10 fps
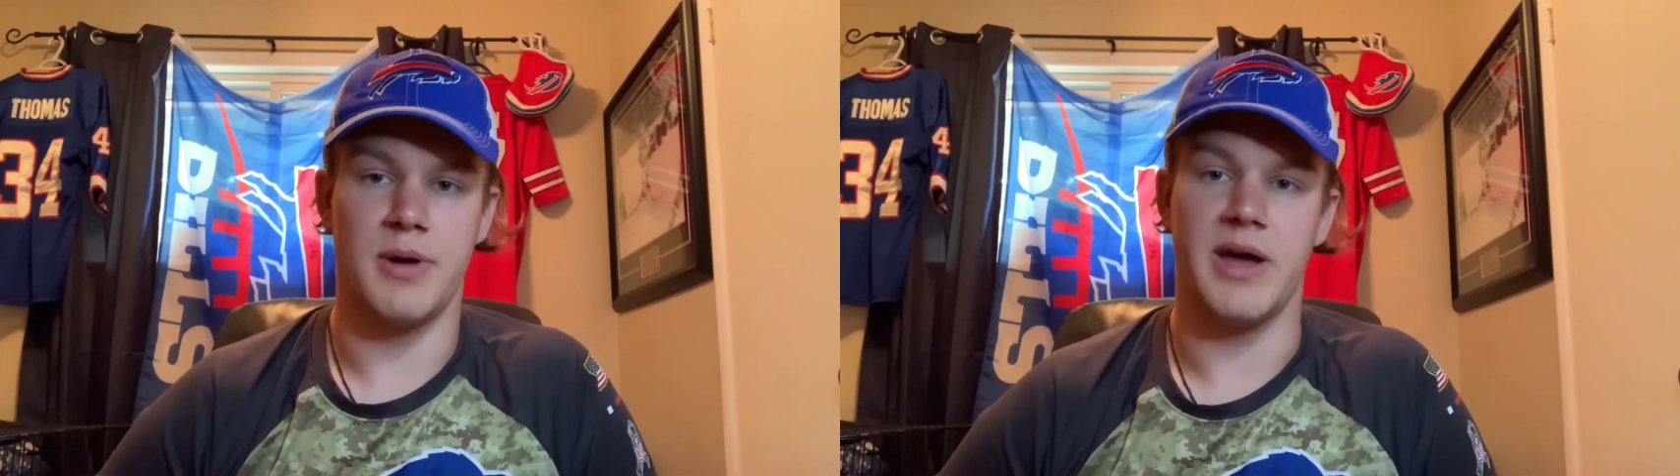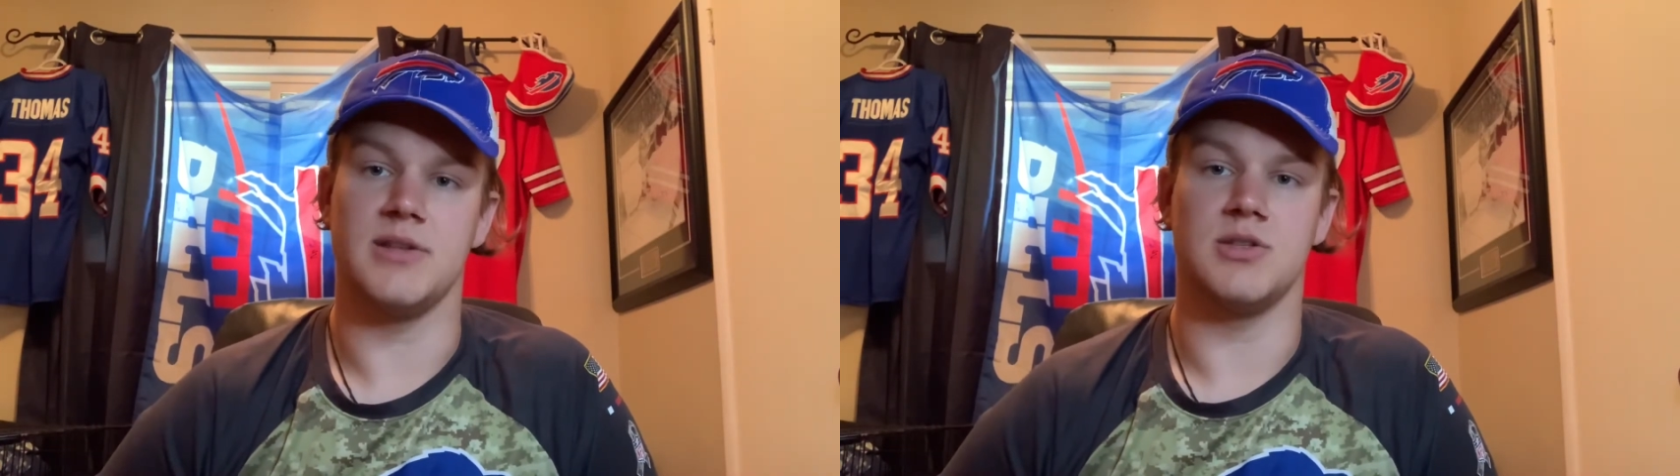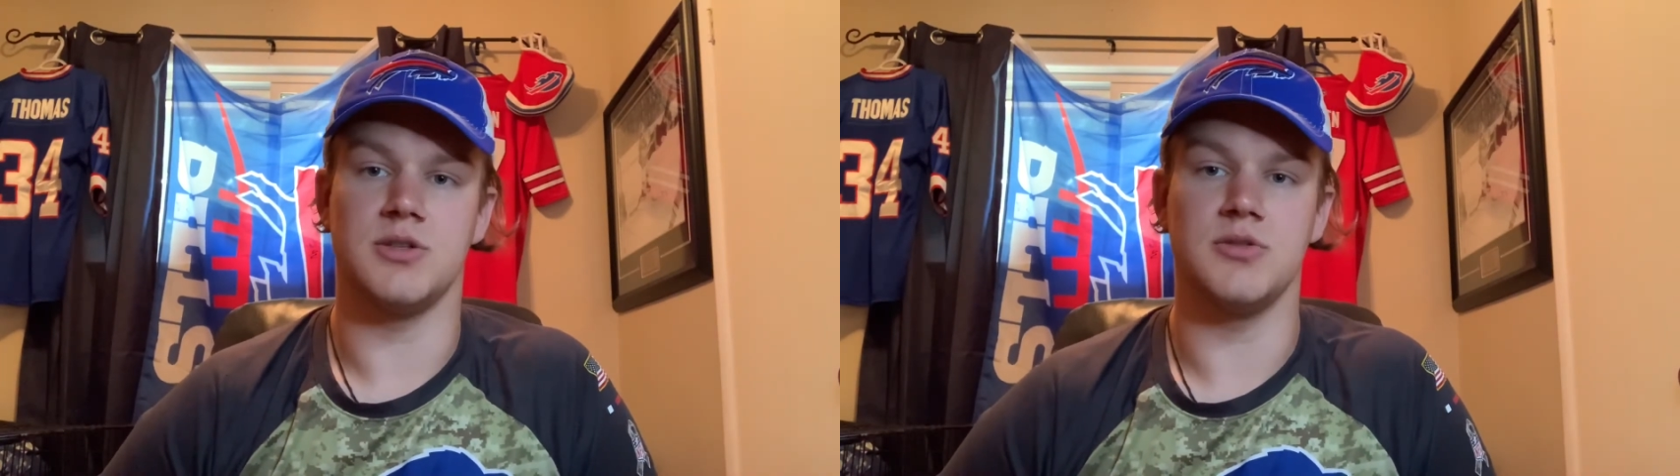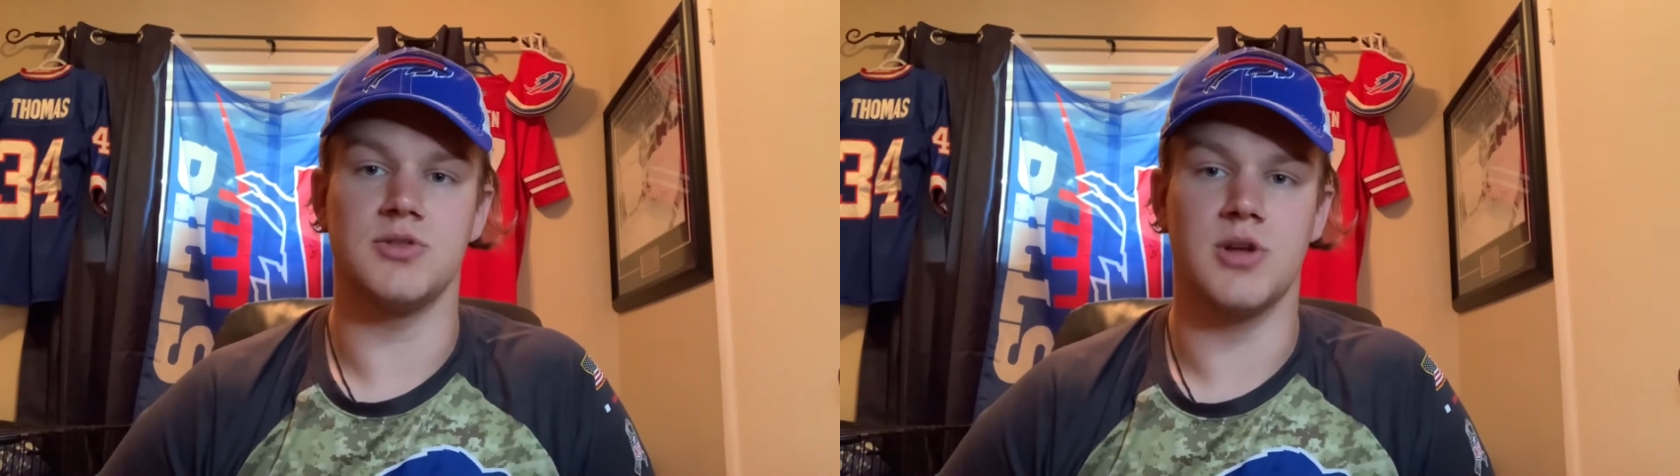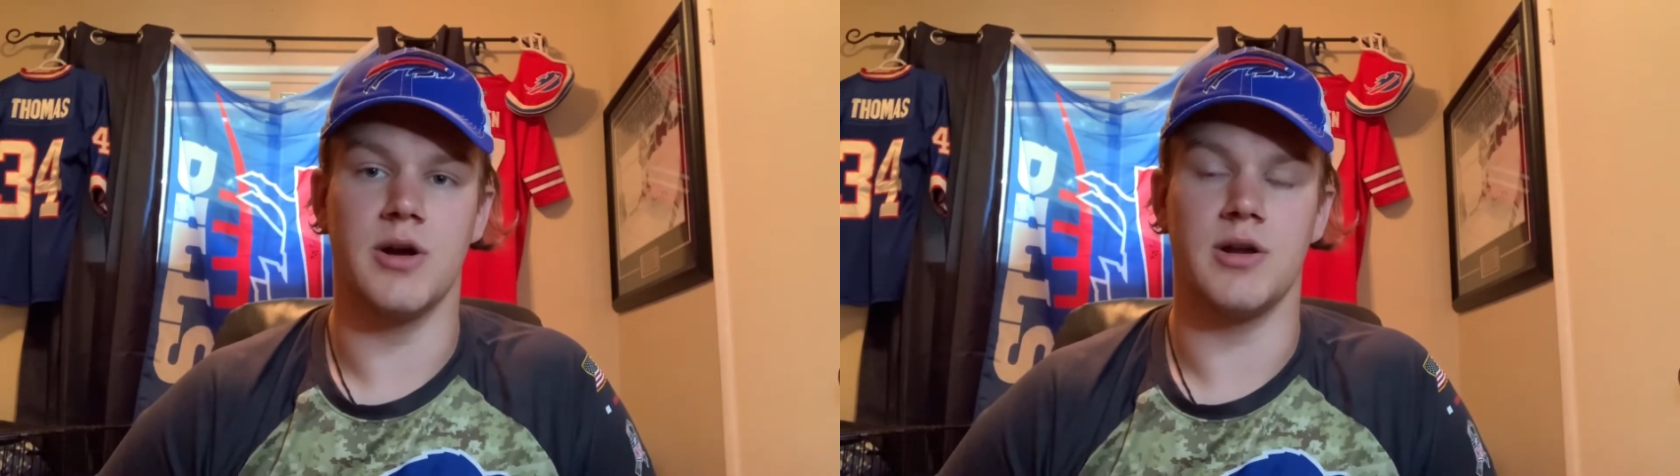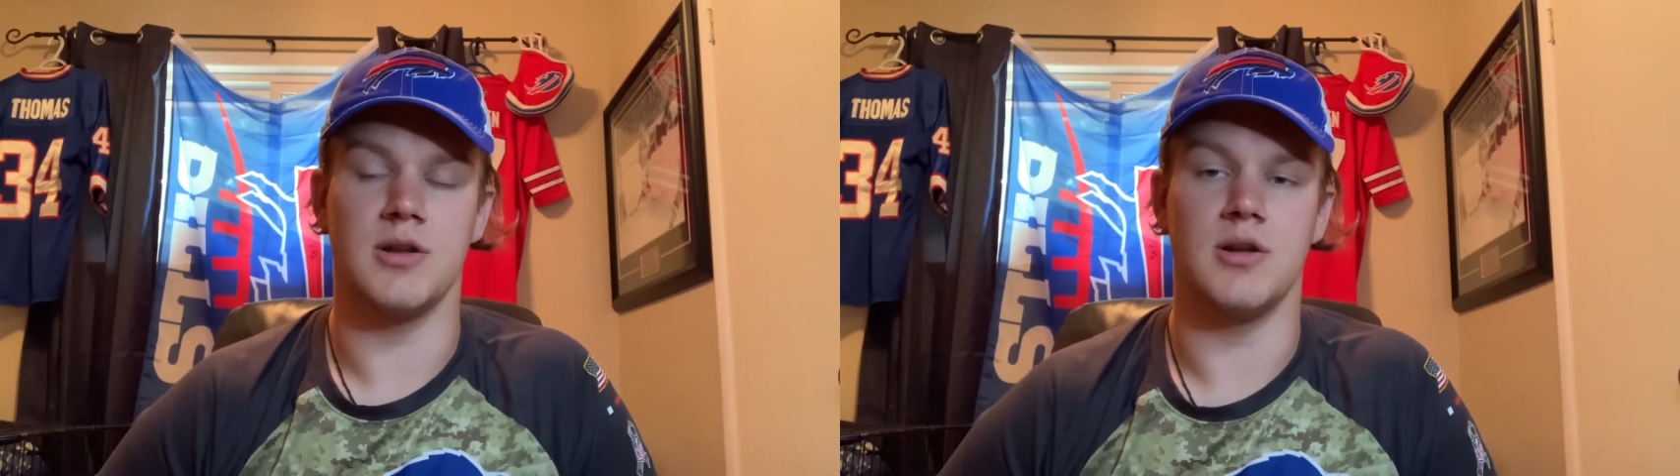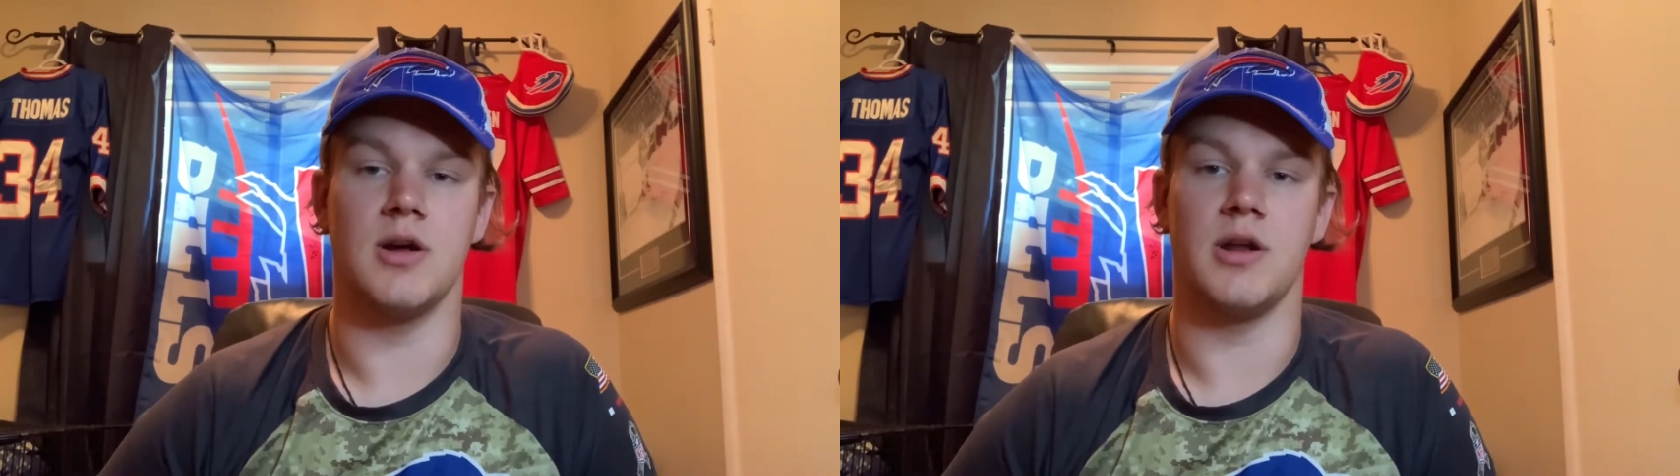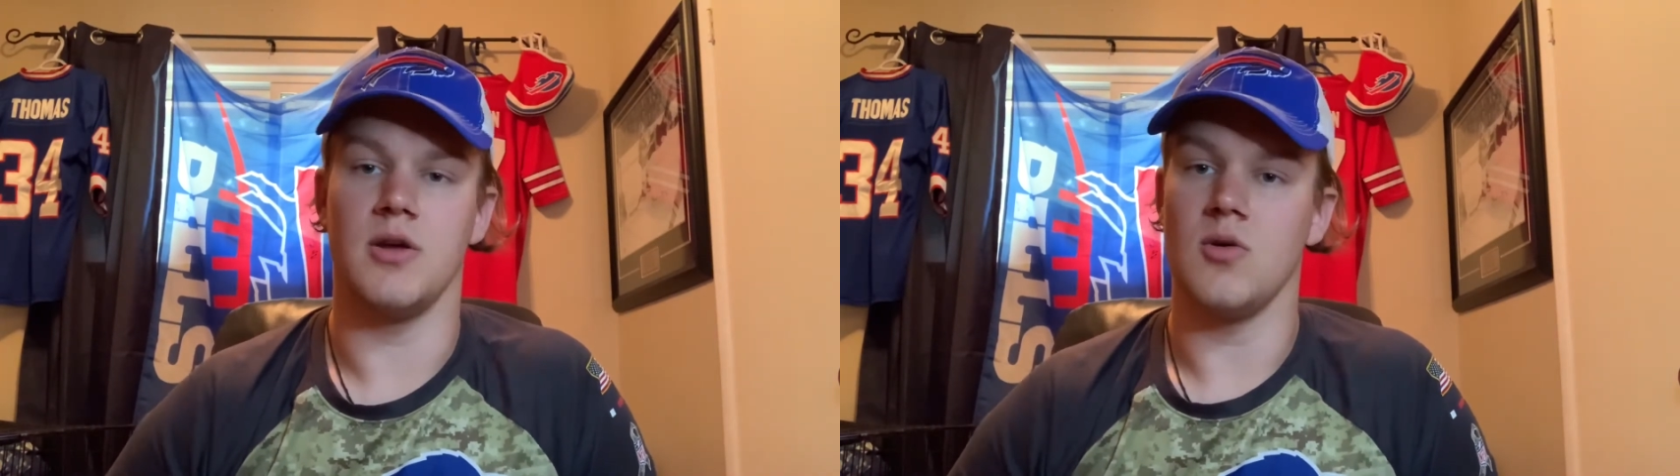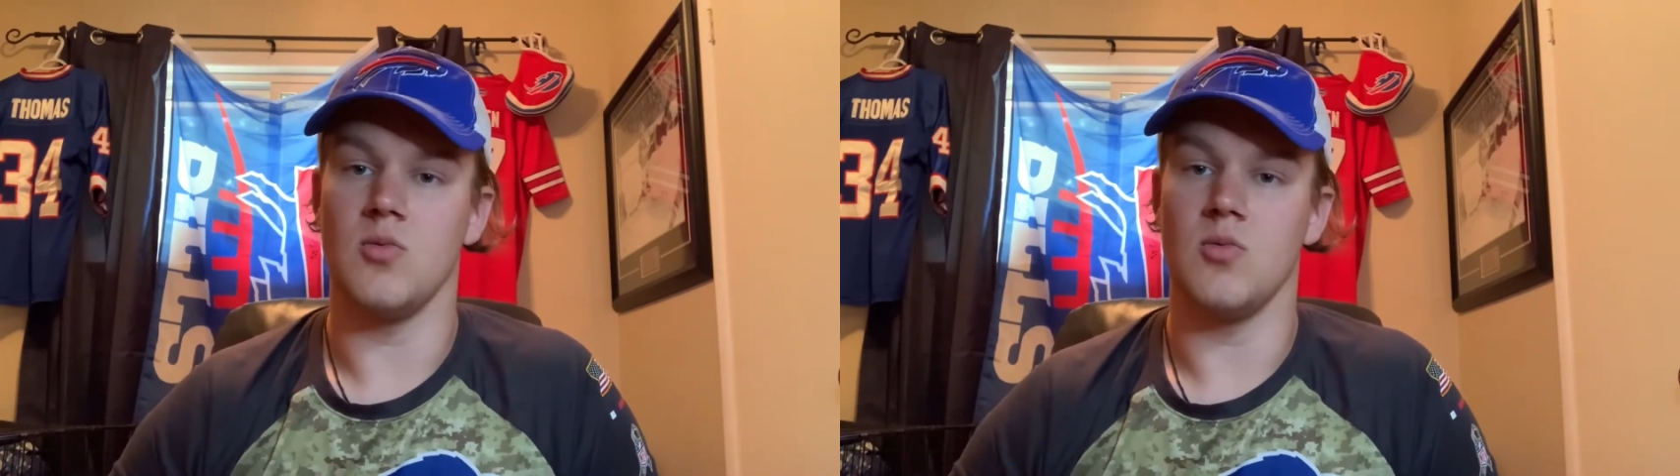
passes he was targeted on,